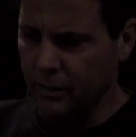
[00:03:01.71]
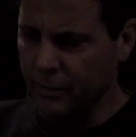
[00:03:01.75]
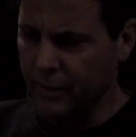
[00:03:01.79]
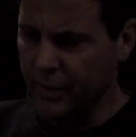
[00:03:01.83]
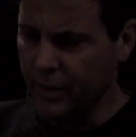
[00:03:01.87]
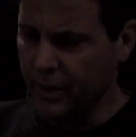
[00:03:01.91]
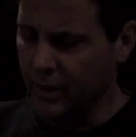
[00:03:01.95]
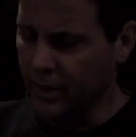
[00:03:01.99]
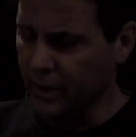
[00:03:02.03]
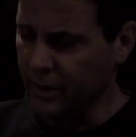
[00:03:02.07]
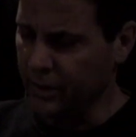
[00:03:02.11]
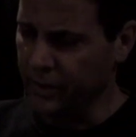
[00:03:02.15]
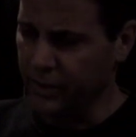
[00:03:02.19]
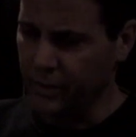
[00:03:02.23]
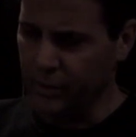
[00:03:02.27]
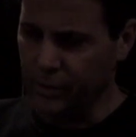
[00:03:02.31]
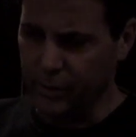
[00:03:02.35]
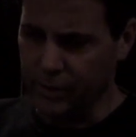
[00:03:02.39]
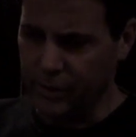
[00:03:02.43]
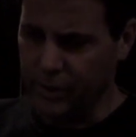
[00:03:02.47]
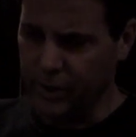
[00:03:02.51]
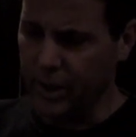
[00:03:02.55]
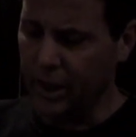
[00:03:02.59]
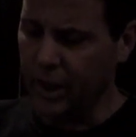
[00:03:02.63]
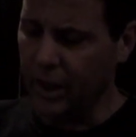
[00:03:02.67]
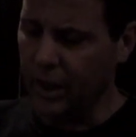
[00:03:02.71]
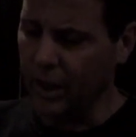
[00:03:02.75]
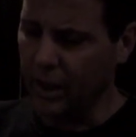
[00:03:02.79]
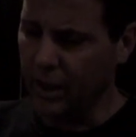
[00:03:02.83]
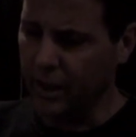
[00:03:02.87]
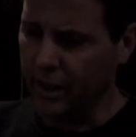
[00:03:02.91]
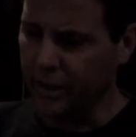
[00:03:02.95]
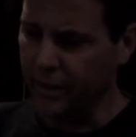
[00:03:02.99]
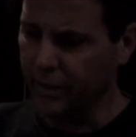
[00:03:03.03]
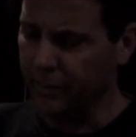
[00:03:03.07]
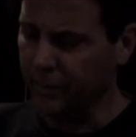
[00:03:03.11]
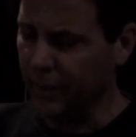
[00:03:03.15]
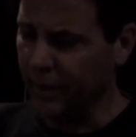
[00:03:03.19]
because it was
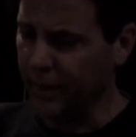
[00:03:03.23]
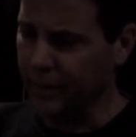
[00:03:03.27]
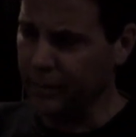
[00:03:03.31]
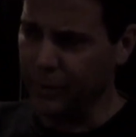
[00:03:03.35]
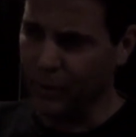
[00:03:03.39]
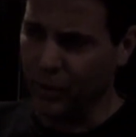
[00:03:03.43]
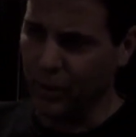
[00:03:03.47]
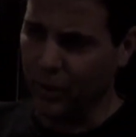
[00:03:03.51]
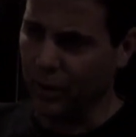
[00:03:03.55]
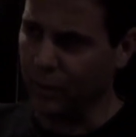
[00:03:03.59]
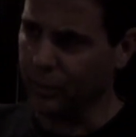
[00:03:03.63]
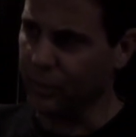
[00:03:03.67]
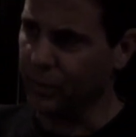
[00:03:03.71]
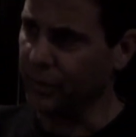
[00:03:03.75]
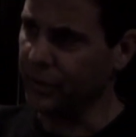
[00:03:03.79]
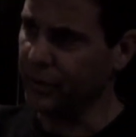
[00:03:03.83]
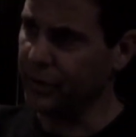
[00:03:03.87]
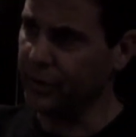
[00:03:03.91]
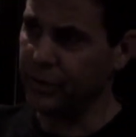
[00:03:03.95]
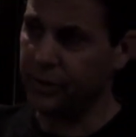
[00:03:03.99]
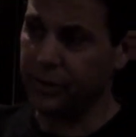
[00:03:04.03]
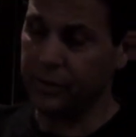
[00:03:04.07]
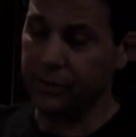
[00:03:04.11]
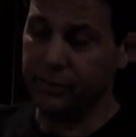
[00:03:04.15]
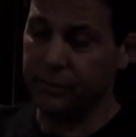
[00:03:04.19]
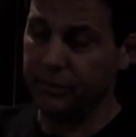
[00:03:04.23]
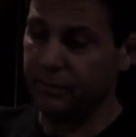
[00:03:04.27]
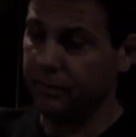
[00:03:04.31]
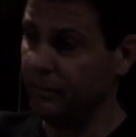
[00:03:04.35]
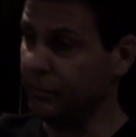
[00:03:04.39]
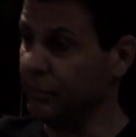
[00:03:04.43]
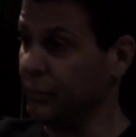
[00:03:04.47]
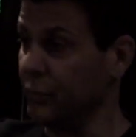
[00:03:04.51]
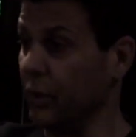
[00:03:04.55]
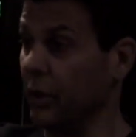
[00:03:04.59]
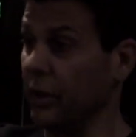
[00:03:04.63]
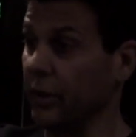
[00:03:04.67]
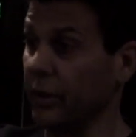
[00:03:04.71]
Connie, my barber's
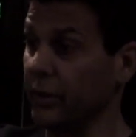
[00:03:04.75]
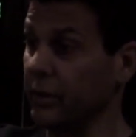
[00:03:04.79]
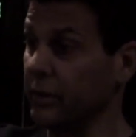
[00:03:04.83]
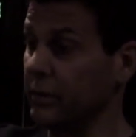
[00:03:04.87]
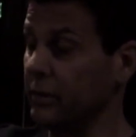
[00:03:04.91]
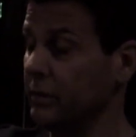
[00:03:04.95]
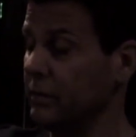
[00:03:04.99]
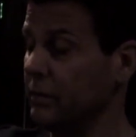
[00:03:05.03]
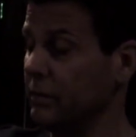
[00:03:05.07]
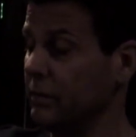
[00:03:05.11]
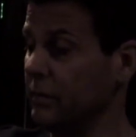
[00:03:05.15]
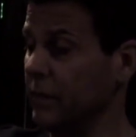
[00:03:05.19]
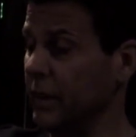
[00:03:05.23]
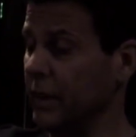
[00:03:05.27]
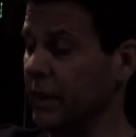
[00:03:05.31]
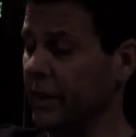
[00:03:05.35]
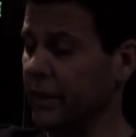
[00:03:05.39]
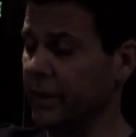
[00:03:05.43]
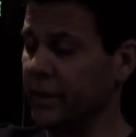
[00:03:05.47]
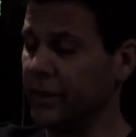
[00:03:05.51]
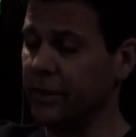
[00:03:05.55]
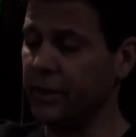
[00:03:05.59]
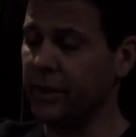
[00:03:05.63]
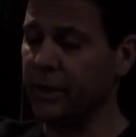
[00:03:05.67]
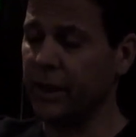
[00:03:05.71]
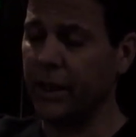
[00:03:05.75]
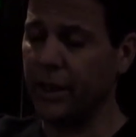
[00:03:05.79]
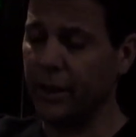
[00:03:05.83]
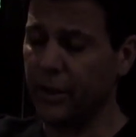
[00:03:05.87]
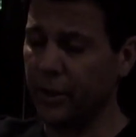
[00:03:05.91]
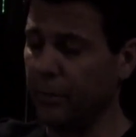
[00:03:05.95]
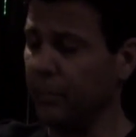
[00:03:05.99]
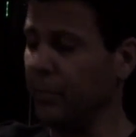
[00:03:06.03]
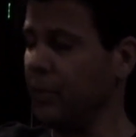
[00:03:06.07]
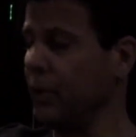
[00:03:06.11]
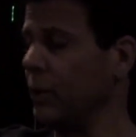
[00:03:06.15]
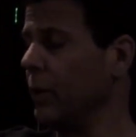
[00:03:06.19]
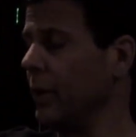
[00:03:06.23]
brother. And I just, out of
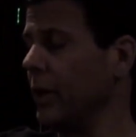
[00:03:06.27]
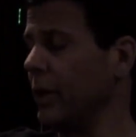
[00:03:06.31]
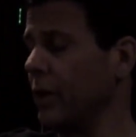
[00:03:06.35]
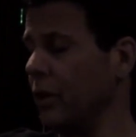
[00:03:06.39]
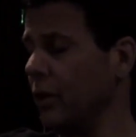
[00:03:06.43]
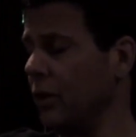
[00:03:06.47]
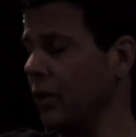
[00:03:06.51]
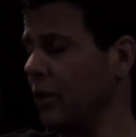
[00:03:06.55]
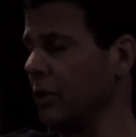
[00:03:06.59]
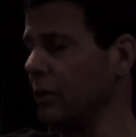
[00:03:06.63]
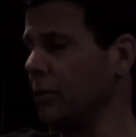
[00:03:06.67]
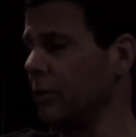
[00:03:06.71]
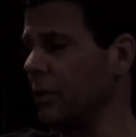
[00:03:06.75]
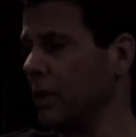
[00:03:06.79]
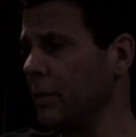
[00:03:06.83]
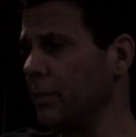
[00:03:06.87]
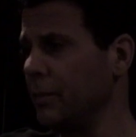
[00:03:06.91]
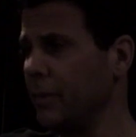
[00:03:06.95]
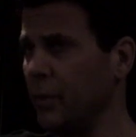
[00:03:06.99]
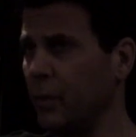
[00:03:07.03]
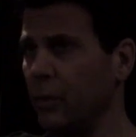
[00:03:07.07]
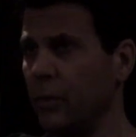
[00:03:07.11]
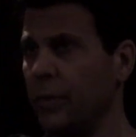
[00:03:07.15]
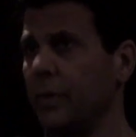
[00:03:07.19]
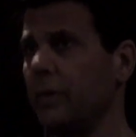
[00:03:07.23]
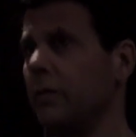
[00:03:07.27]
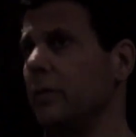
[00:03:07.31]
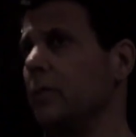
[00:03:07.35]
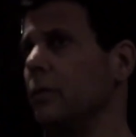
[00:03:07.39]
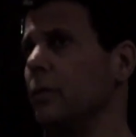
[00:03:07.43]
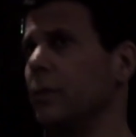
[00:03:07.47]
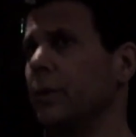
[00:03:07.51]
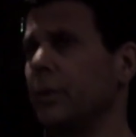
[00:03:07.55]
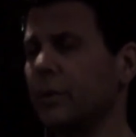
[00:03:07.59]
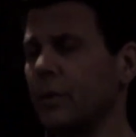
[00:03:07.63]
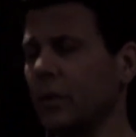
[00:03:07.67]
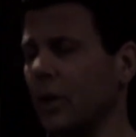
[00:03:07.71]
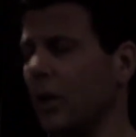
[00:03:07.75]
the blue, I called him up and we're,
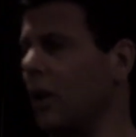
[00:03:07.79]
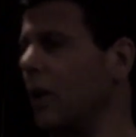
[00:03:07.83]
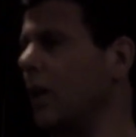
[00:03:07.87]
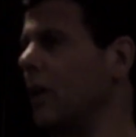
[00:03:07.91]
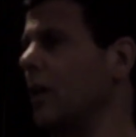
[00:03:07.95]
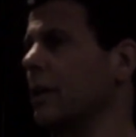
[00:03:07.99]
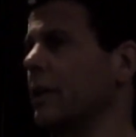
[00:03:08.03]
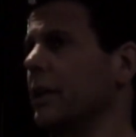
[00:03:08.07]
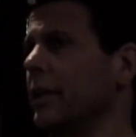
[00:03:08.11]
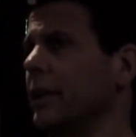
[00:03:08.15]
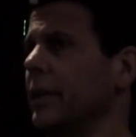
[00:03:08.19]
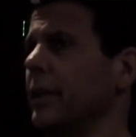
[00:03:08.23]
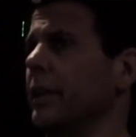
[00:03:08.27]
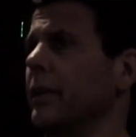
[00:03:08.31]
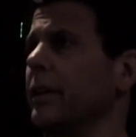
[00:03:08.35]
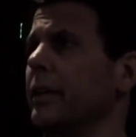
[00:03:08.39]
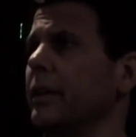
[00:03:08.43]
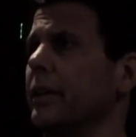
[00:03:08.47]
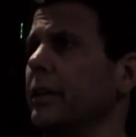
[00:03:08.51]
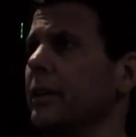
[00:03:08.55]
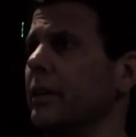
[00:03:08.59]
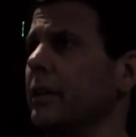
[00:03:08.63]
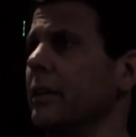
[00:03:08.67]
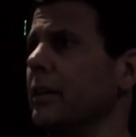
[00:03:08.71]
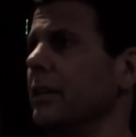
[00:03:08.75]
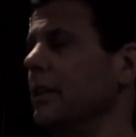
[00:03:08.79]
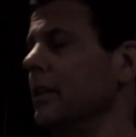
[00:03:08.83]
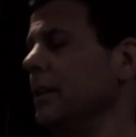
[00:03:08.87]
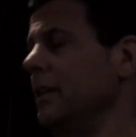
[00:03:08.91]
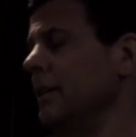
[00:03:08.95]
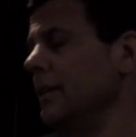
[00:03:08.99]
we're talking and,